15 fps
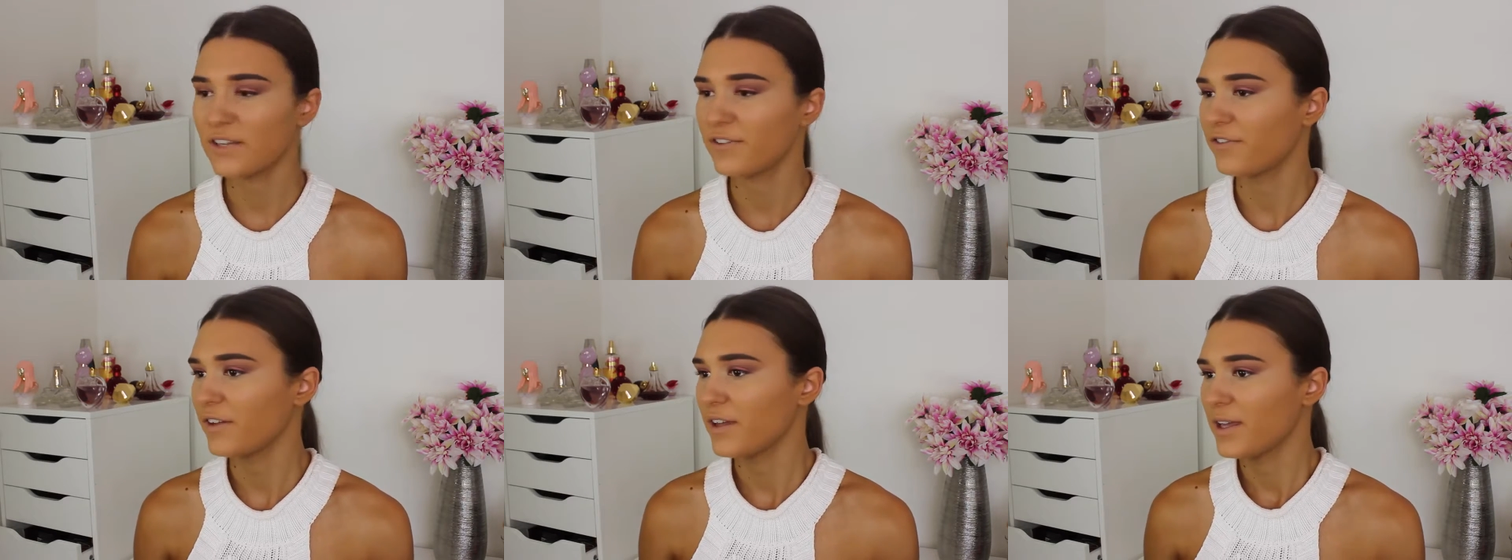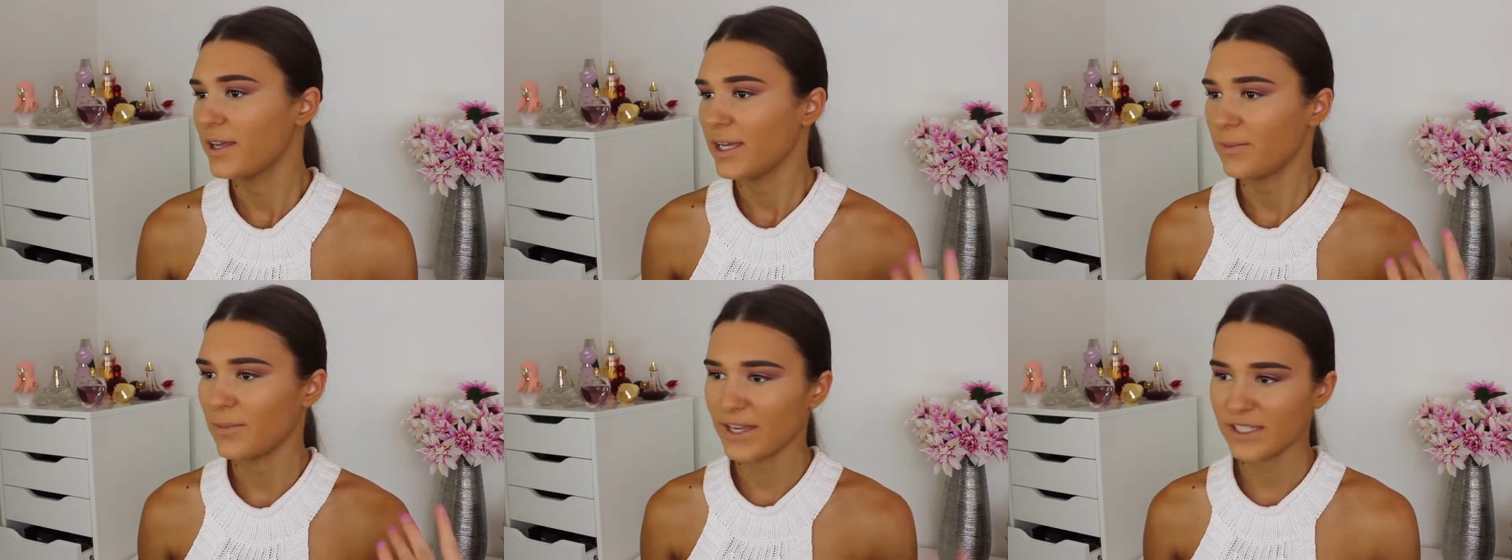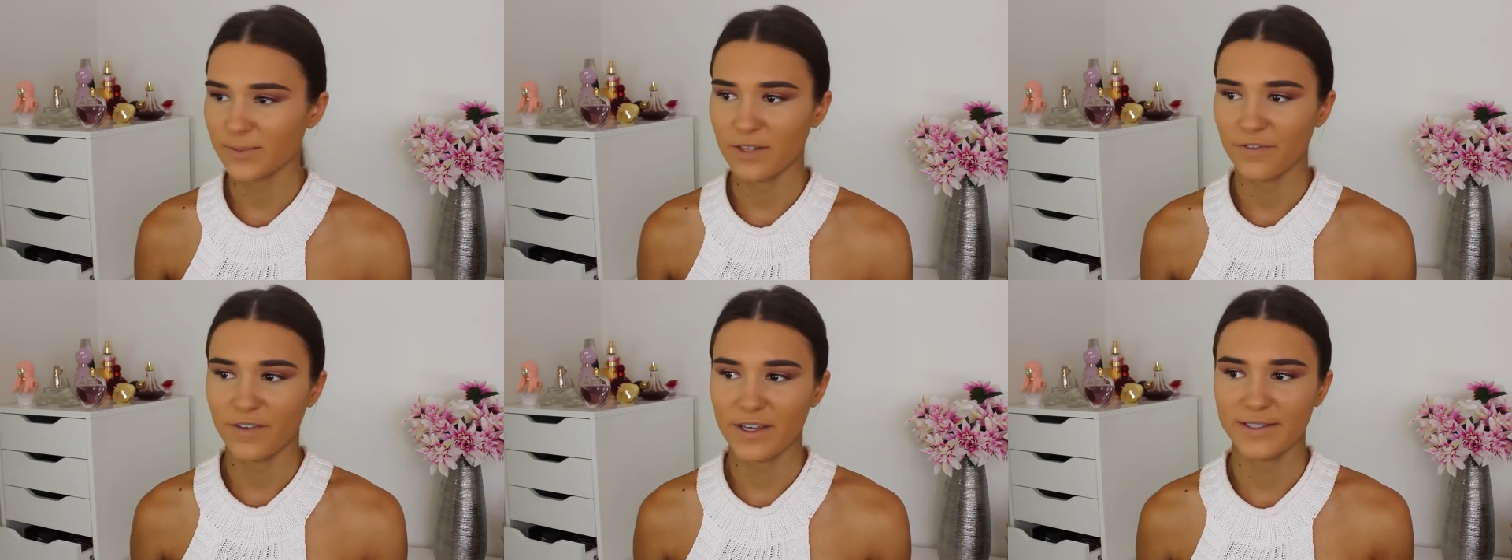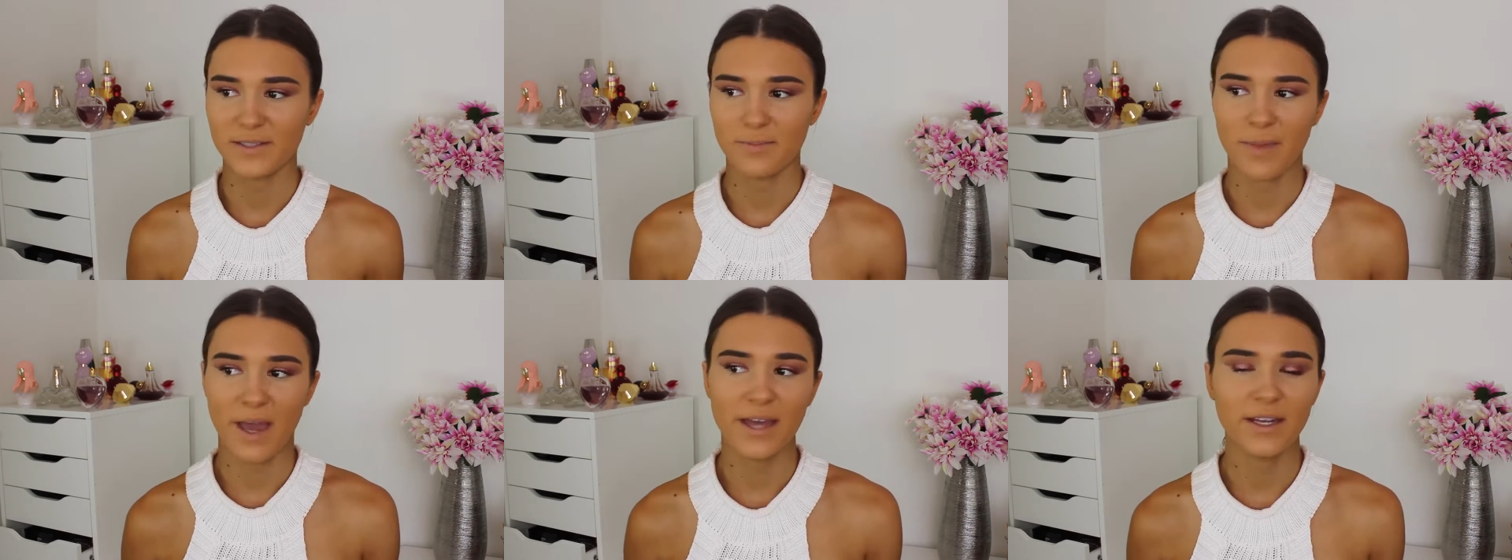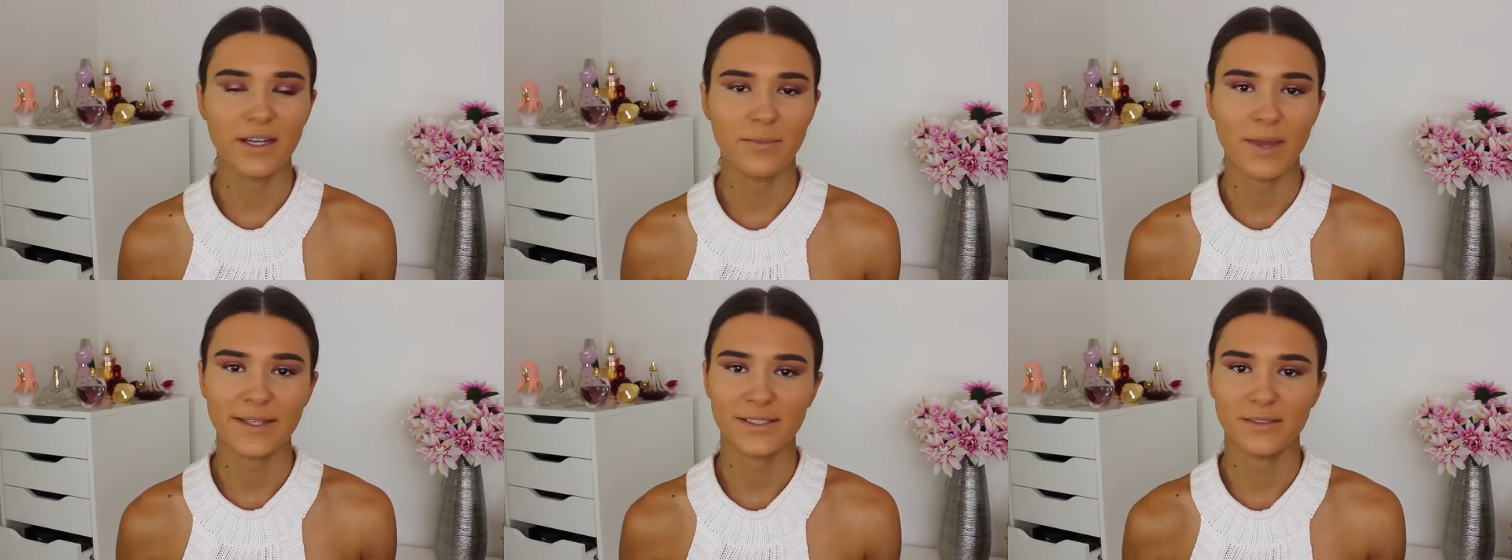If it makes my face matte
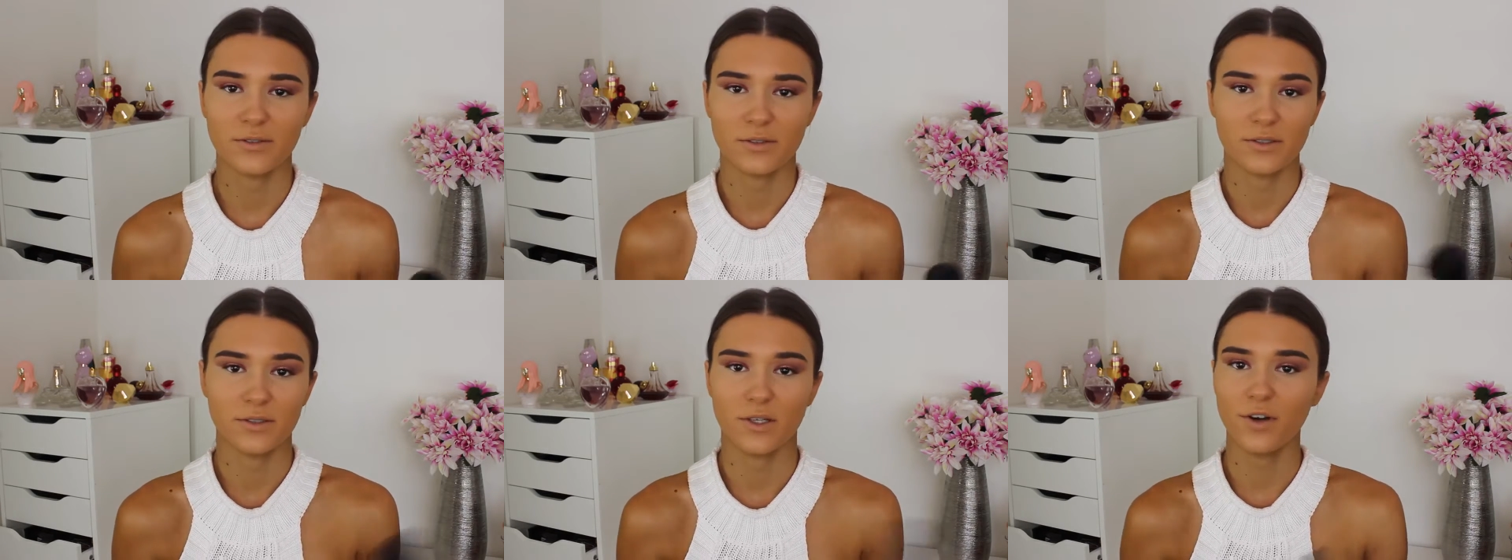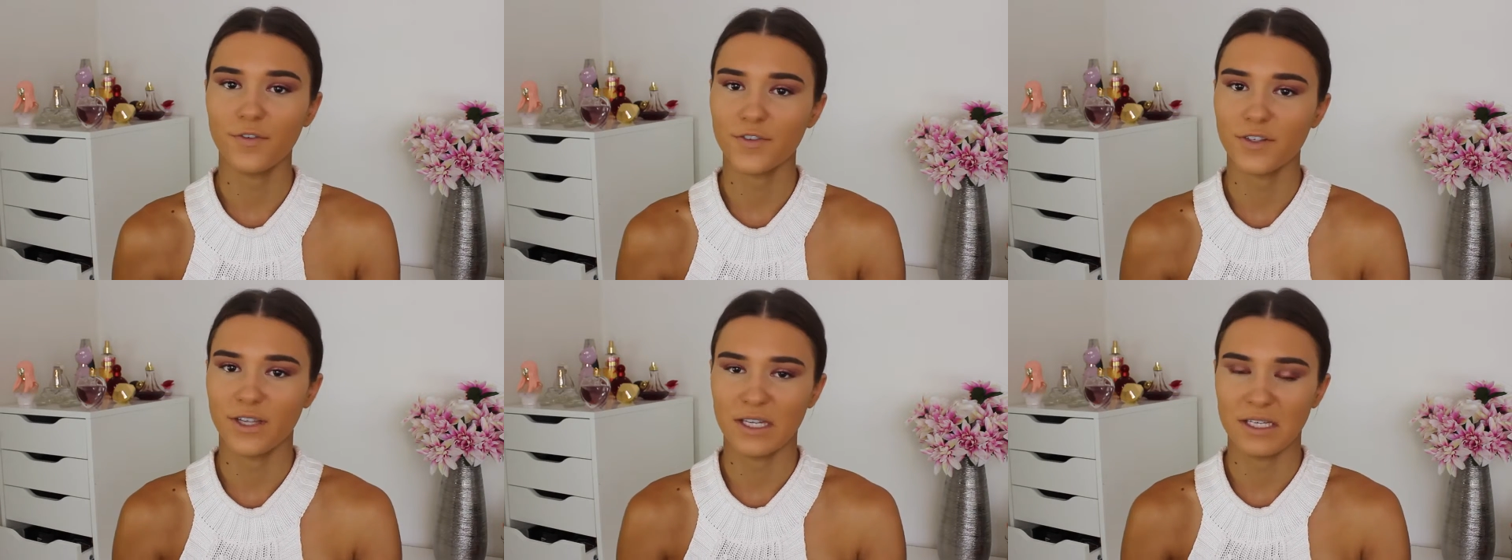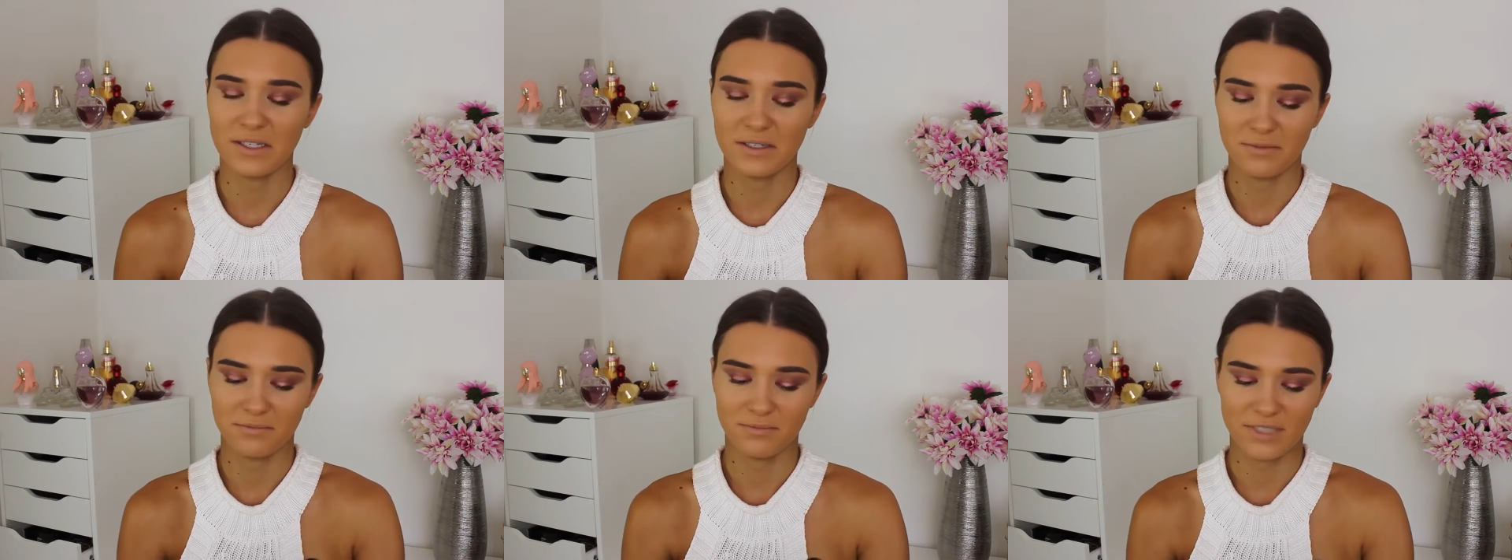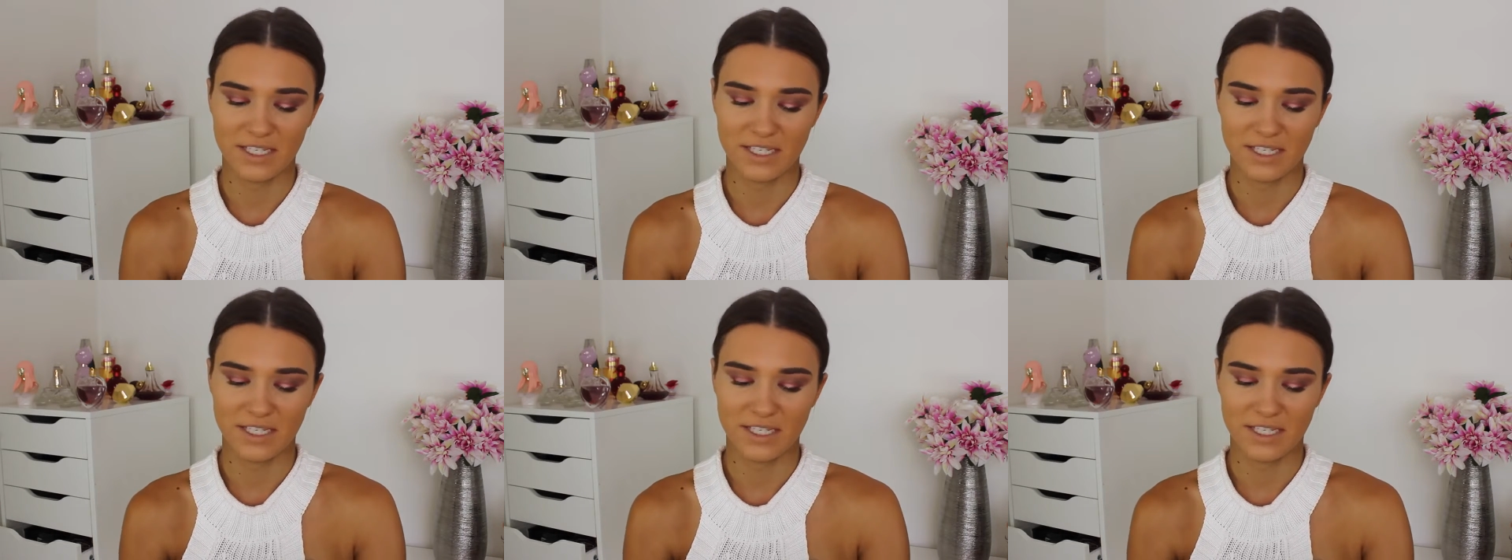and makes it look soft, then